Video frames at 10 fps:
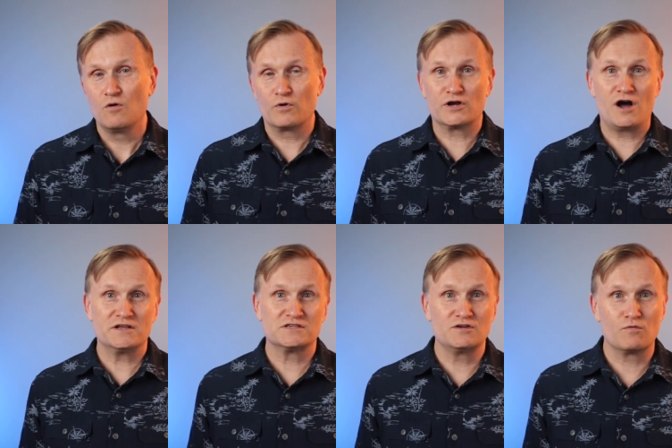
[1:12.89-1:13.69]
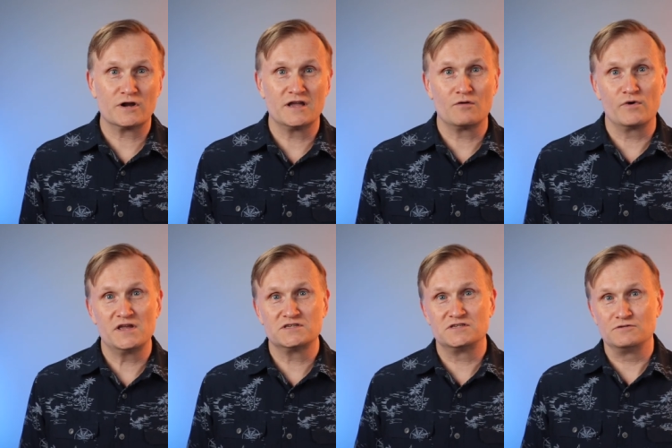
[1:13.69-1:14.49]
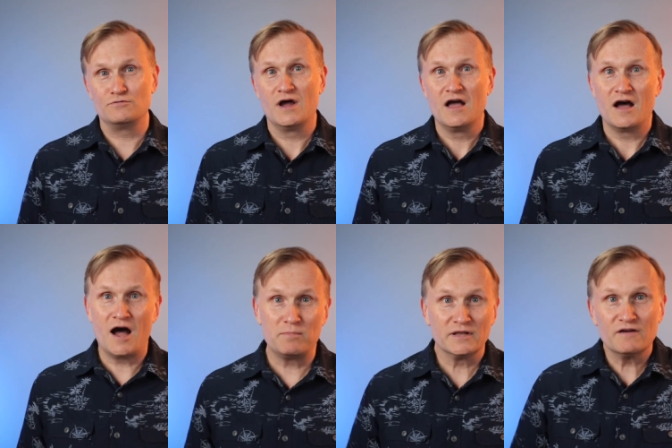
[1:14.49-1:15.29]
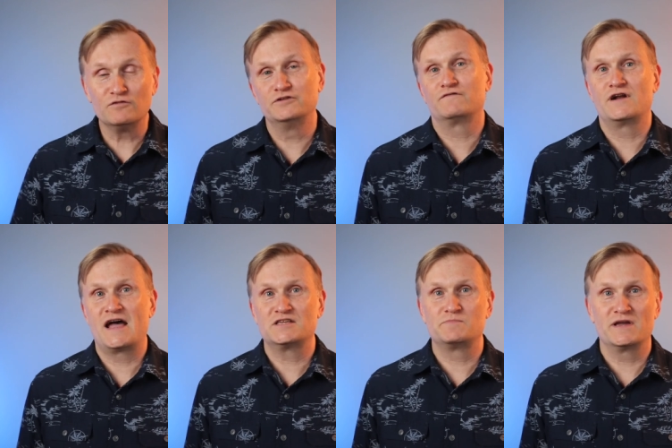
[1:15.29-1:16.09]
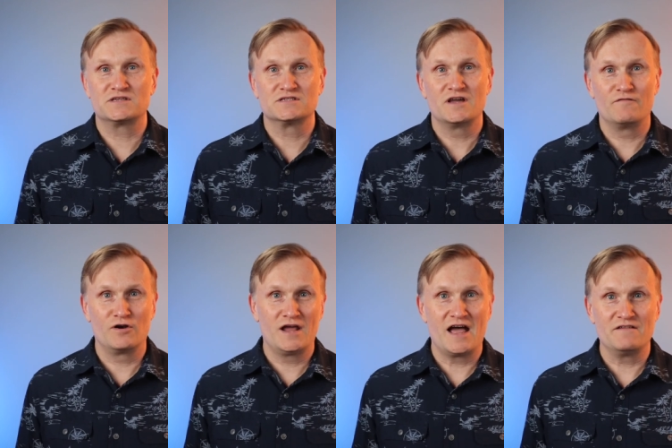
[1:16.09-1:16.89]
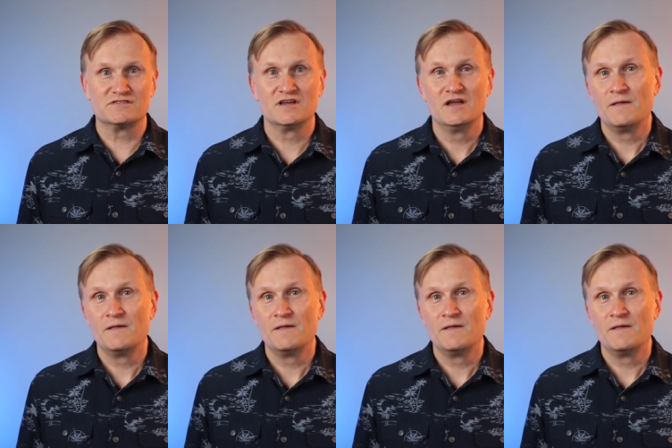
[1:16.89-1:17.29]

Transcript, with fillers: We're constantly working on ways to up-level different aspects of our lives.